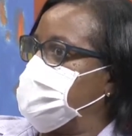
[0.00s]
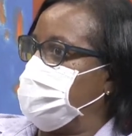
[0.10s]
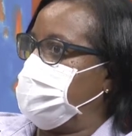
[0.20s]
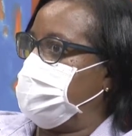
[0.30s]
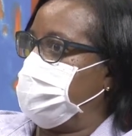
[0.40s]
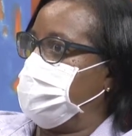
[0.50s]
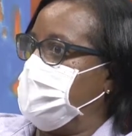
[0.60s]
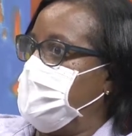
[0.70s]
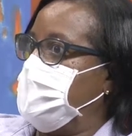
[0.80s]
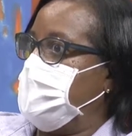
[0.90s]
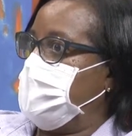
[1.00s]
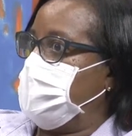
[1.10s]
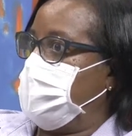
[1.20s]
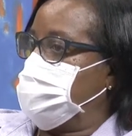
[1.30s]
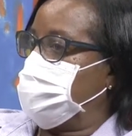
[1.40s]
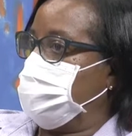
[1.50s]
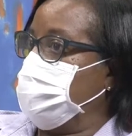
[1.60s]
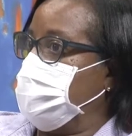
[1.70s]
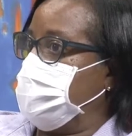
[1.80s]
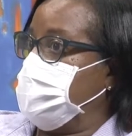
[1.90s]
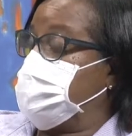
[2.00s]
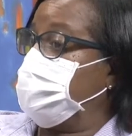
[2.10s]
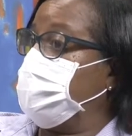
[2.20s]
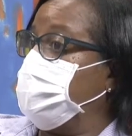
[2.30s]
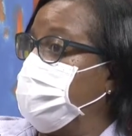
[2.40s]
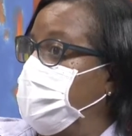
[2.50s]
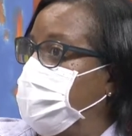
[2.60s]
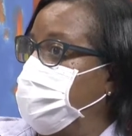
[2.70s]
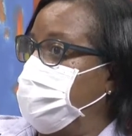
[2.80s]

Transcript: 17 age group. It's very rare.